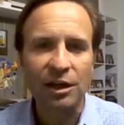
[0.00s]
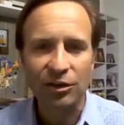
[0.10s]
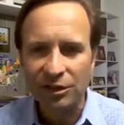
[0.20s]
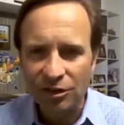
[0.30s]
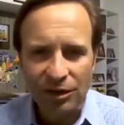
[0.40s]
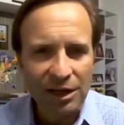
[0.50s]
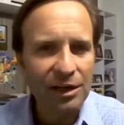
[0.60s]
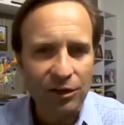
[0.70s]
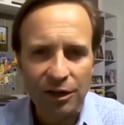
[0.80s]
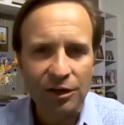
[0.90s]
is there
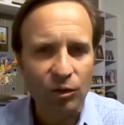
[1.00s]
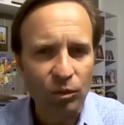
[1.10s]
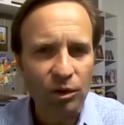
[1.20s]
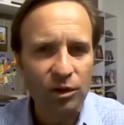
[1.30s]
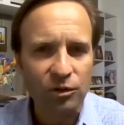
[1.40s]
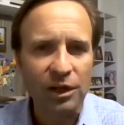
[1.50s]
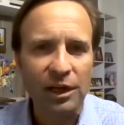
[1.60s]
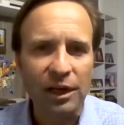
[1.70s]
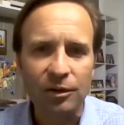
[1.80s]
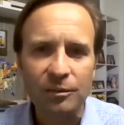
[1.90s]
anything in the works right
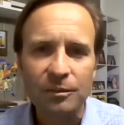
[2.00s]
now?